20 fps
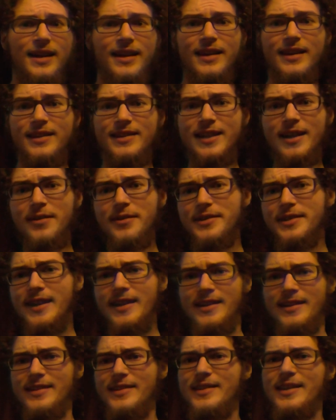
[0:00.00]
The sound
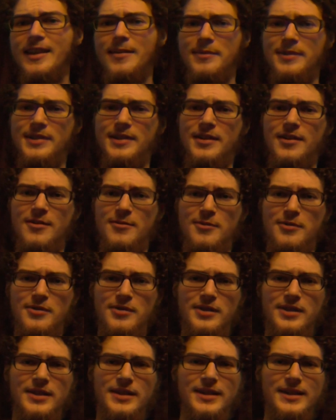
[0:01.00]
design in this game is terrible.
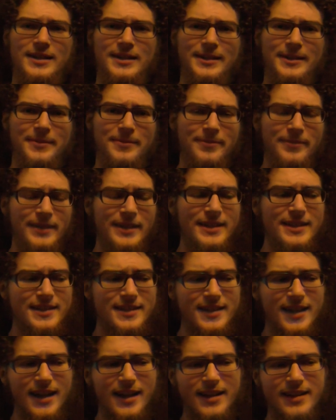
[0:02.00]

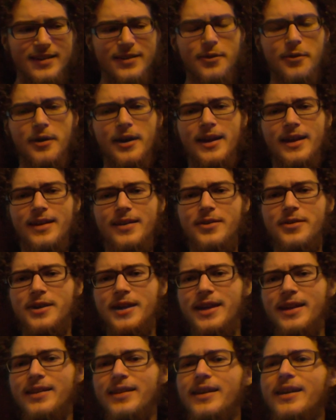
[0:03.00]
It's not great,
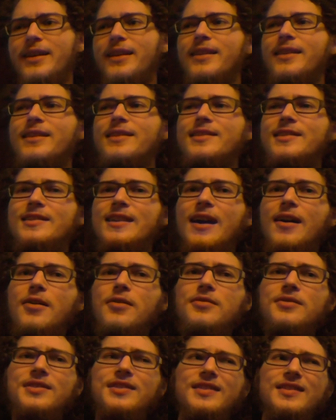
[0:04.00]
okay? Like, the
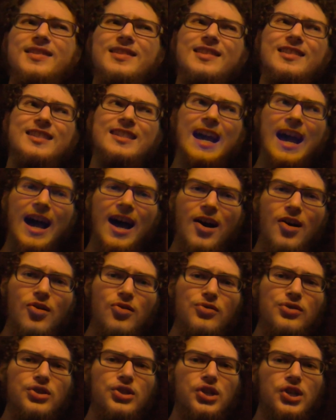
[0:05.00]
sounds
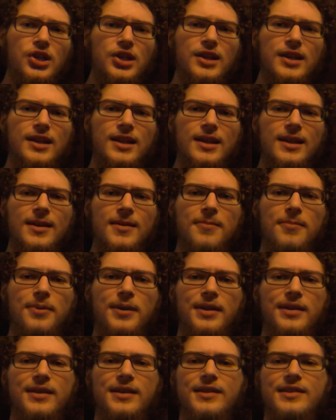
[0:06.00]
sound good,
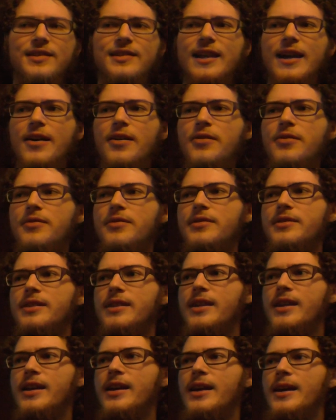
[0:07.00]
but
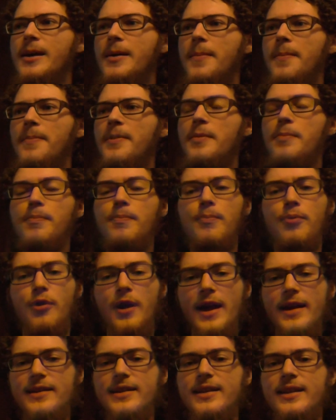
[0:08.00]
the
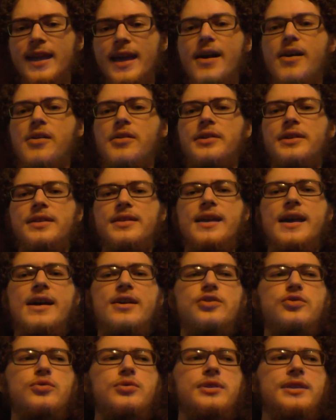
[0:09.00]
practicality, the
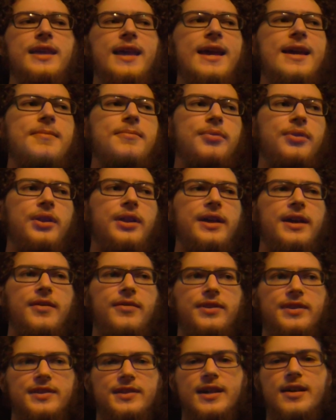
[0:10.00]
actual gameplay
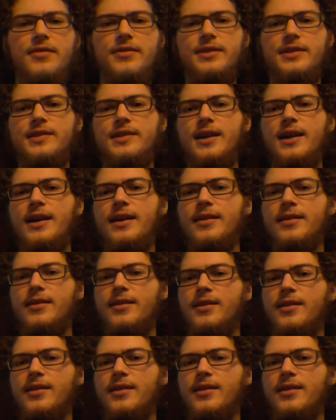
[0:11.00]
of the sound design.